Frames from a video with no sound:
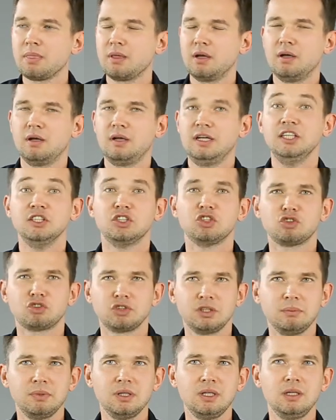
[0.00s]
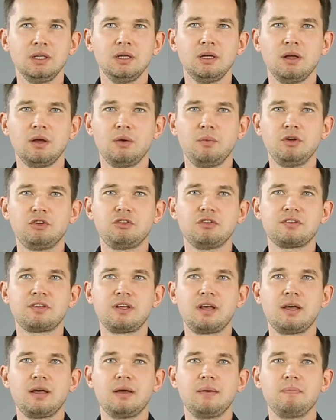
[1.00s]
InStreamly, which is
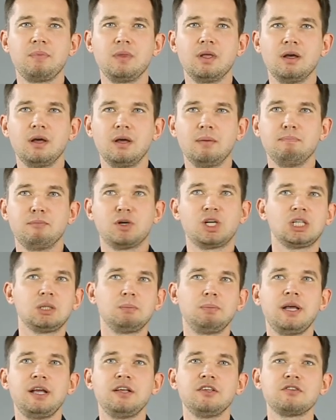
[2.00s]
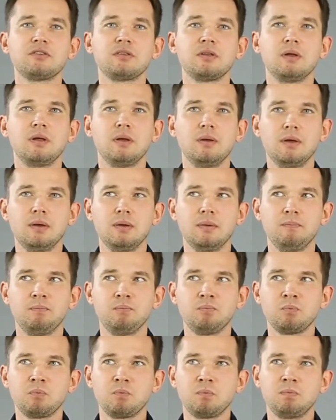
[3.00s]
a marketplace
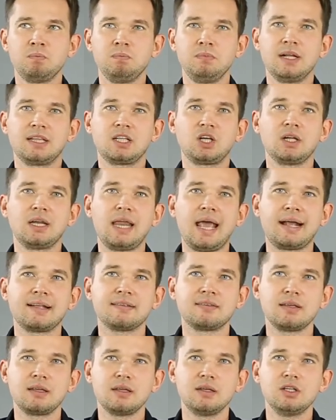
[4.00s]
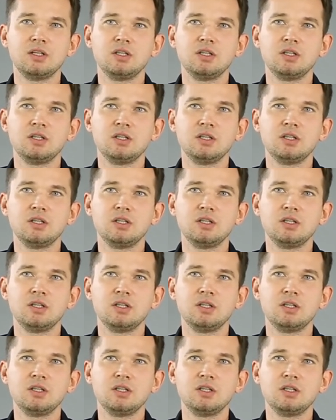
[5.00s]
that connects